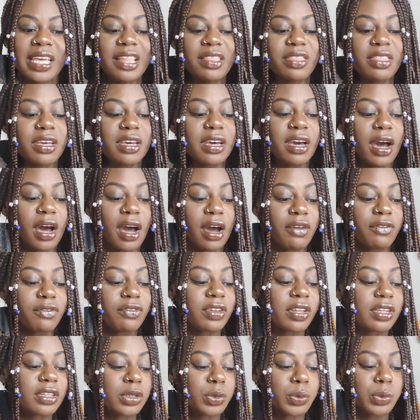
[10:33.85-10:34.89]
The
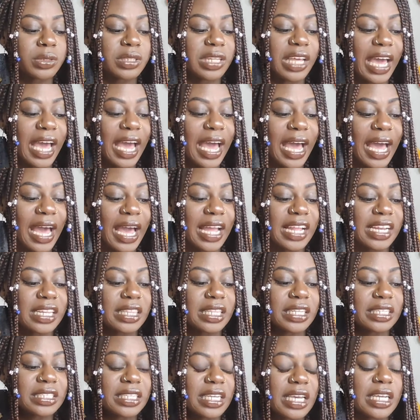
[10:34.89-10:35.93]
conflict was high.
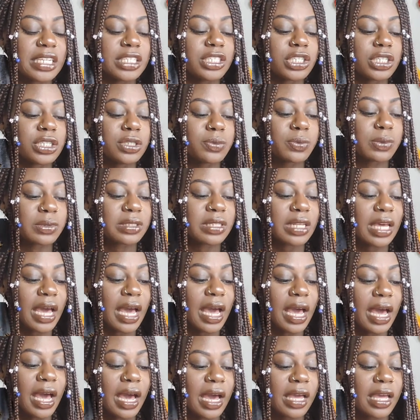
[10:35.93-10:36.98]
The tension was
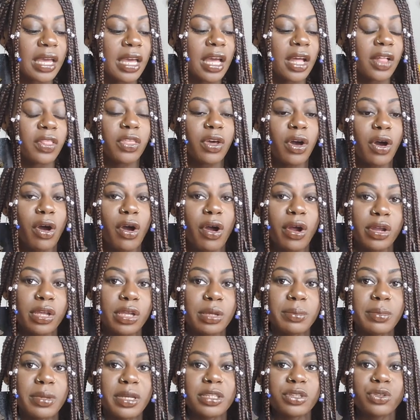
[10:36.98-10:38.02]
high. The
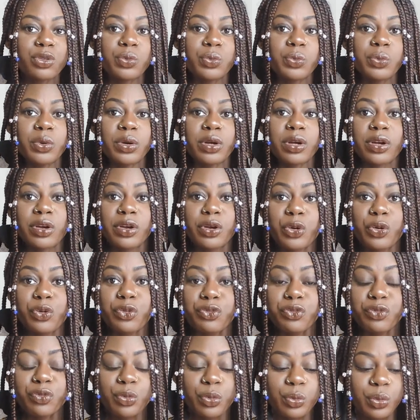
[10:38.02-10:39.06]
arguments were
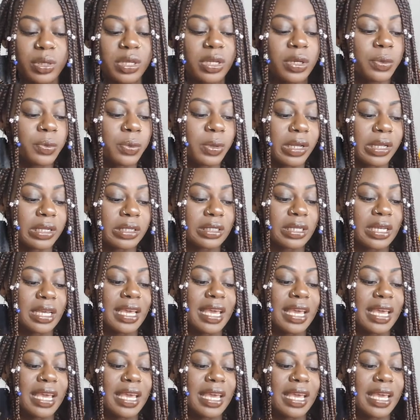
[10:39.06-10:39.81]
frequent.